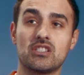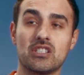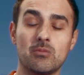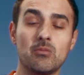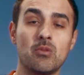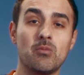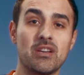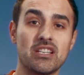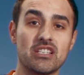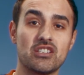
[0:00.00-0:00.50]

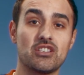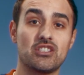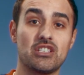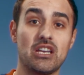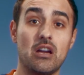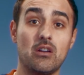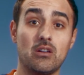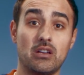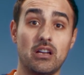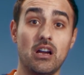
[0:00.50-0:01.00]
Someone went to
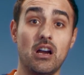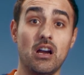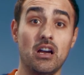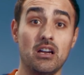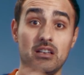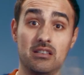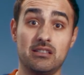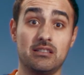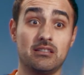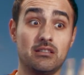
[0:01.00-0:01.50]
shout
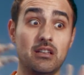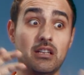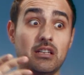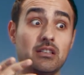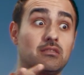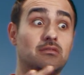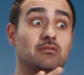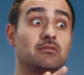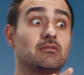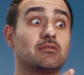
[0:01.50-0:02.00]
cut, as in like
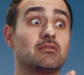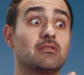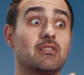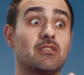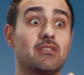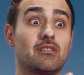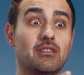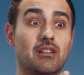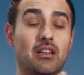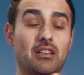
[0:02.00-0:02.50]

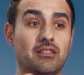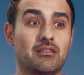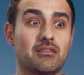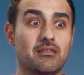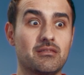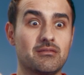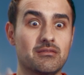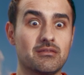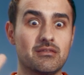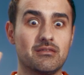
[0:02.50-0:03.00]

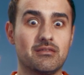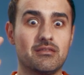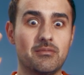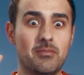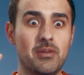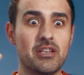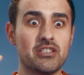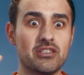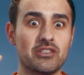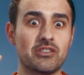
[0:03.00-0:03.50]
the
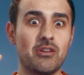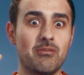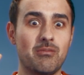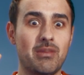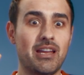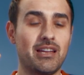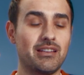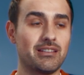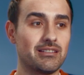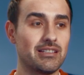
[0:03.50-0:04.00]
pigeon's gone
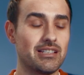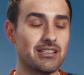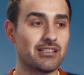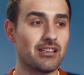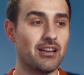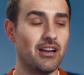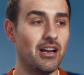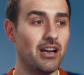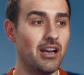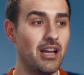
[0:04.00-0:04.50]
mad, let's
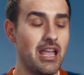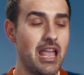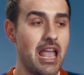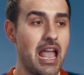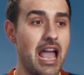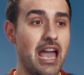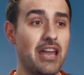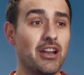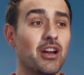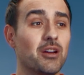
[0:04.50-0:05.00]
cut.
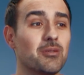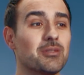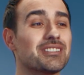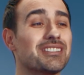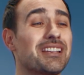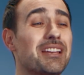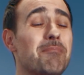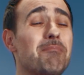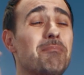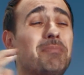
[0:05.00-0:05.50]
And I was
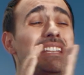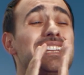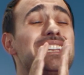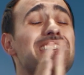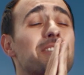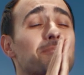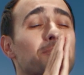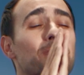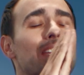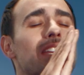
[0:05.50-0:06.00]
like,
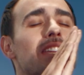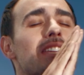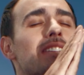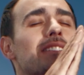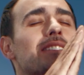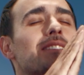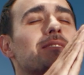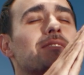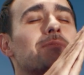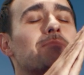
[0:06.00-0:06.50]
please,
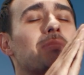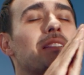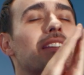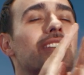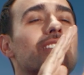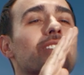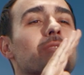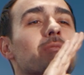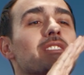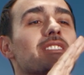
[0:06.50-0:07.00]
please,
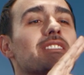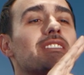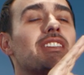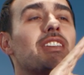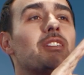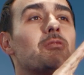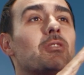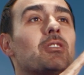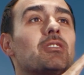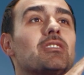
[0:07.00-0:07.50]
please, can we just
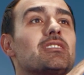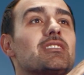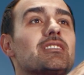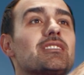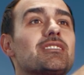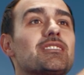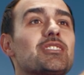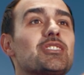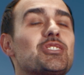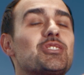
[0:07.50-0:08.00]
keep rolling?
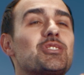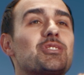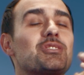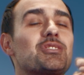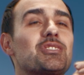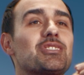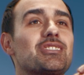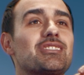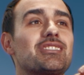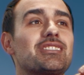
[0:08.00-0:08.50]

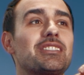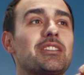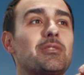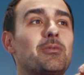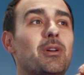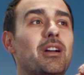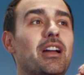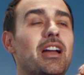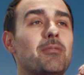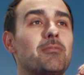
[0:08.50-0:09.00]
Just see
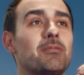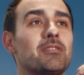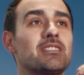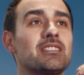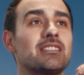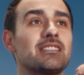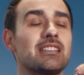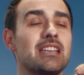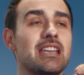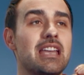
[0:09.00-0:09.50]
what
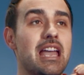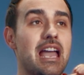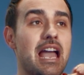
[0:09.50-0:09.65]
happens.